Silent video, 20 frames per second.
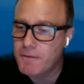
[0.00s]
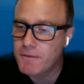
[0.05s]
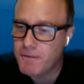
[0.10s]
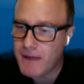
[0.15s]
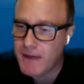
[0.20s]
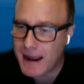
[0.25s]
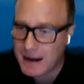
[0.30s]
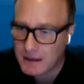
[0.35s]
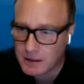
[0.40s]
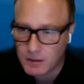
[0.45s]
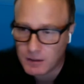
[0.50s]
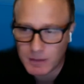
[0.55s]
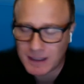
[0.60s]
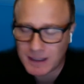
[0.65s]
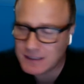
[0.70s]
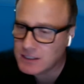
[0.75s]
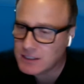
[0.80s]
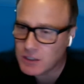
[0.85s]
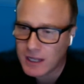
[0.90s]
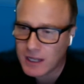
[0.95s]
Fandom. And
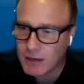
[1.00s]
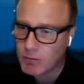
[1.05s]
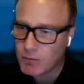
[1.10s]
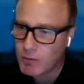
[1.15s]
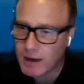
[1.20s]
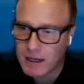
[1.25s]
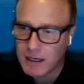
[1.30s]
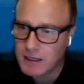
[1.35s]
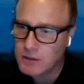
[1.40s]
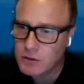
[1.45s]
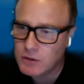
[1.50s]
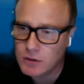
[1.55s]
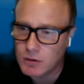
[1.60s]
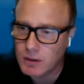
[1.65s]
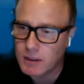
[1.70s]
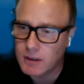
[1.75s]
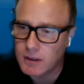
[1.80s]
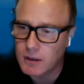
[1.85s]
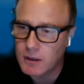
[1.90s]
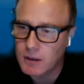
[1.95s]
let's just get right into
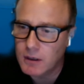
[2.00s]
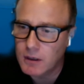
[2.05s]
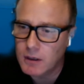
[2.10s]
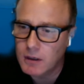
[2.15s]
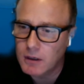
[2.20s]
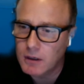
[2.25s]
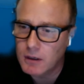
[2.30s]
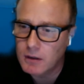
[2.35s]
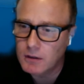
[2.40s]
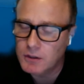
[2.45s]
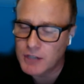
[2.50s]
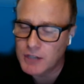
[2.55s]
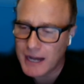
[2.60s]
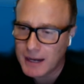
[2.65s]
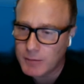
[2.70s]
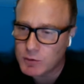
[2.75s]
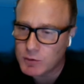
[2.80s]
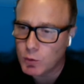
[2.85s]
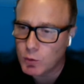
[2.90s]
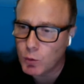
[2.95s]
it.
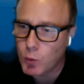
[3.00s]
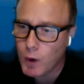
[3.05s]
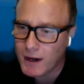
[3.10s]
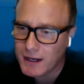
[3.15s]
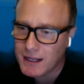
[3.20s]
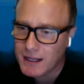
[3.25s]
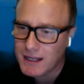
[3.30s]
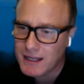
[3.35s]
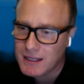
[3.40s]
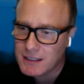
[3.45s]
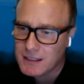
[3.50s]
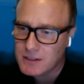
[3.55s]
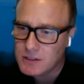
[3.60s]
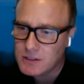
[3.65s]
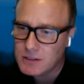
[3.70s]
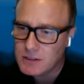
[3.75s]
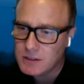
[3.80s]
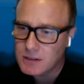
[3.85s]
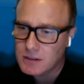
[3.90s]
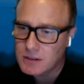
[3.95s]
James, what is
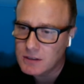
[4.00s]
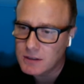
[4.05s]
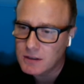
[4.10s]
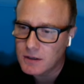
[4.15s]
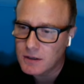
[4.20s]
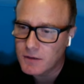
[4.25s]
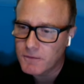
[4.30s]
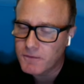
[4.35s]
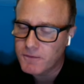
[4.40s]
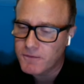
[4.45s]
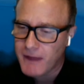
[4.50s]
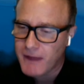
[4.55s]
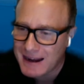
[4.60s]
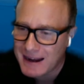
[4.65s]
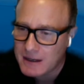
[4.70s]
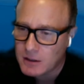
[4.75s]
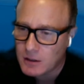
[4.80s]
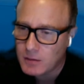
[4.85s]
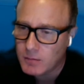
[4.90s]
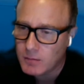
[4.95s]

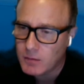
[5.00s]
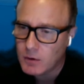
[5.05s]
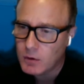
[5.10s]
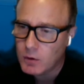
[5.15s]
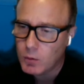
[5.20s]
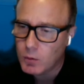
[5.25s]
fandom?